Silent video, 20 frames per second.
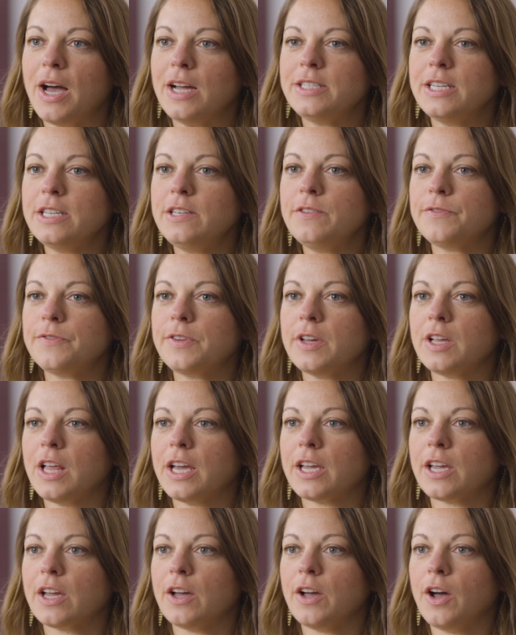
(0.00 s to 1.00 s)
I didn't feel
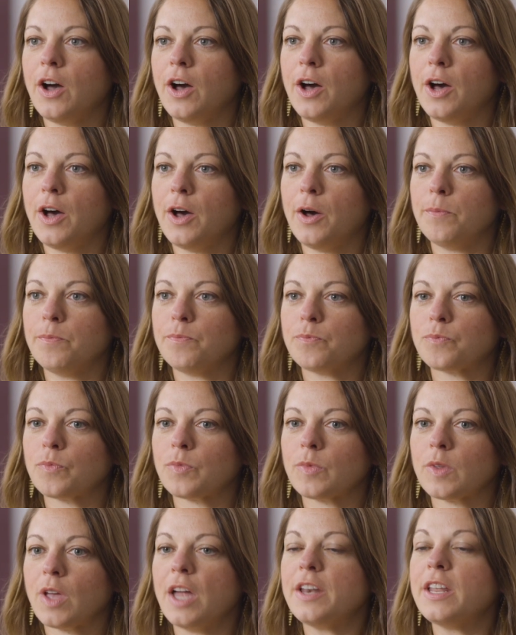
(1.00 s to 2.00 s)
like
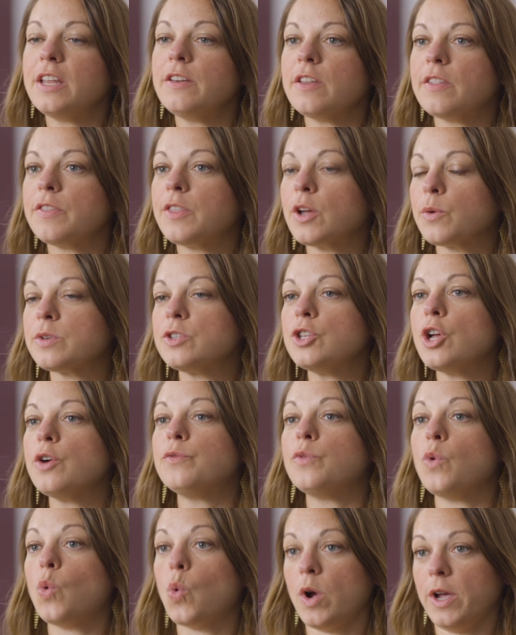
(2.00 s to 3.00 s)
there was no
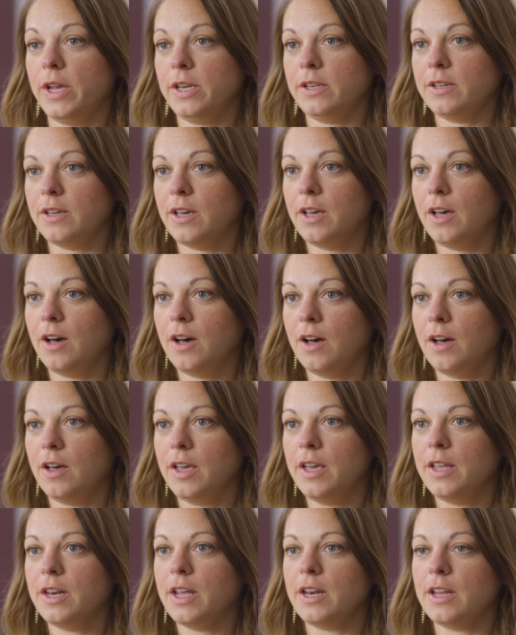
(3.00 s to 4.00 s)
void
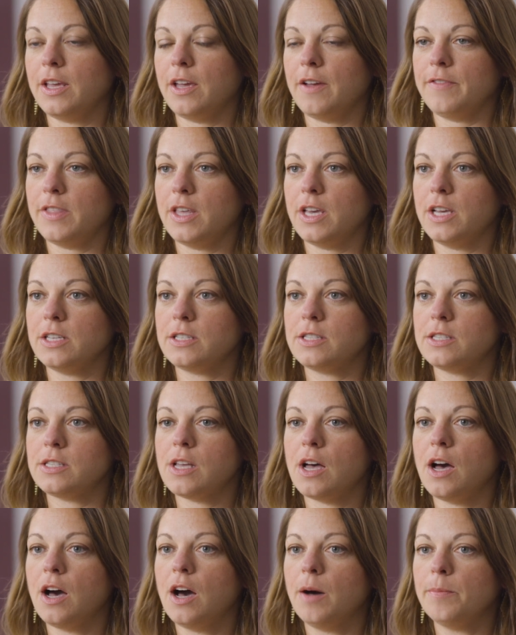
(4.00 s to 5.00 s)
in any of
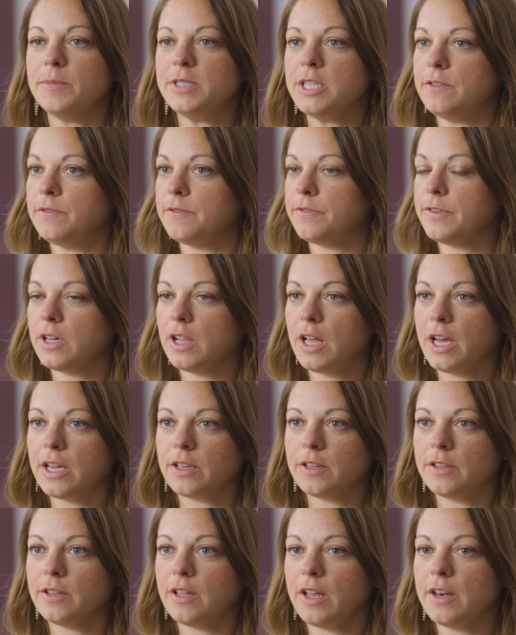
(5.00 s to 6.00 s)
this. I
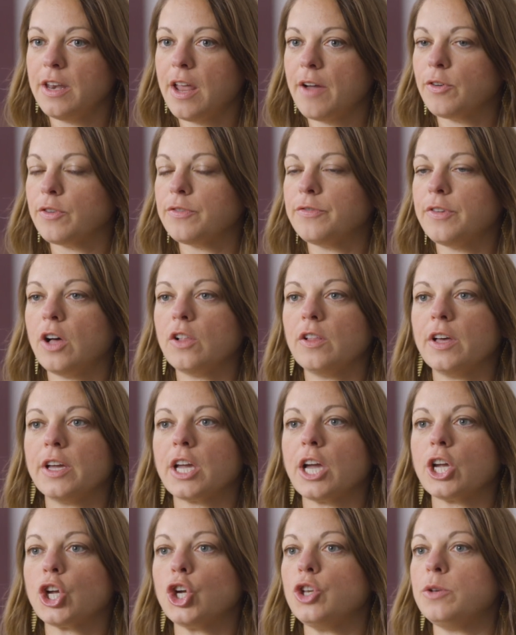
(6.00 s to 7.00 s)
never felt
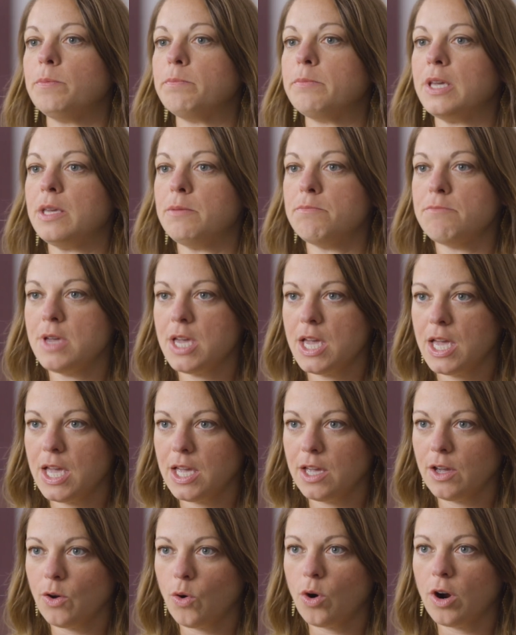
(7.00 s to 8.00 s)
like I couldn't be
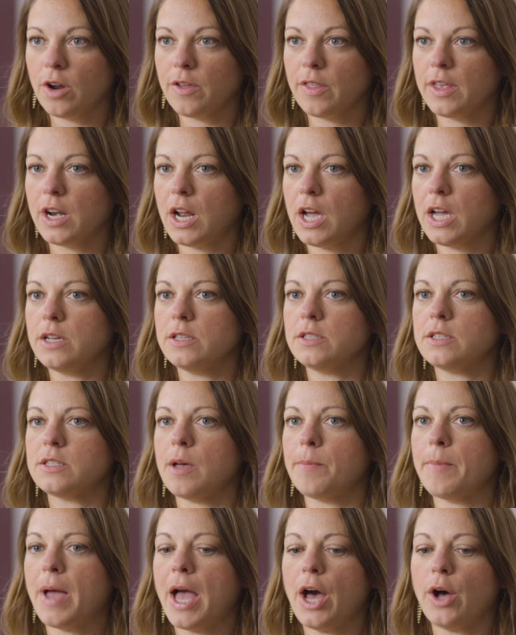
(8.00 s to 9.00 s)
me or that I had
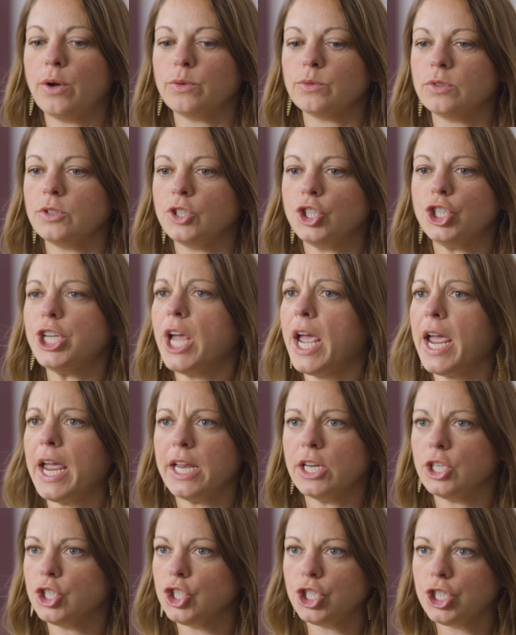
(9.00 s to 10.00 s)
somehow
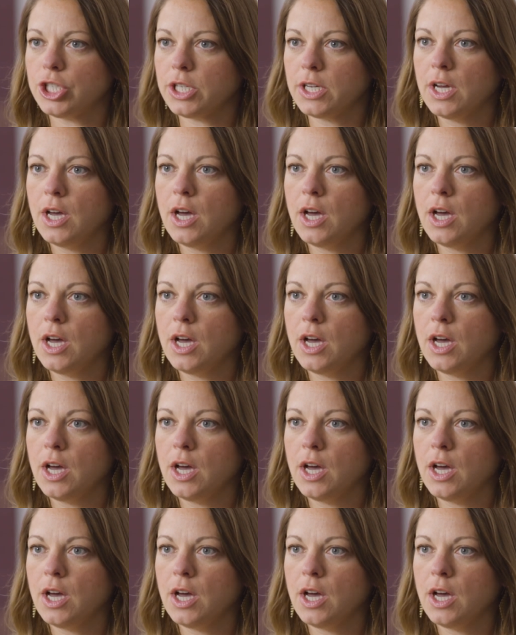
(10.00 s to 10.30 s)
changed,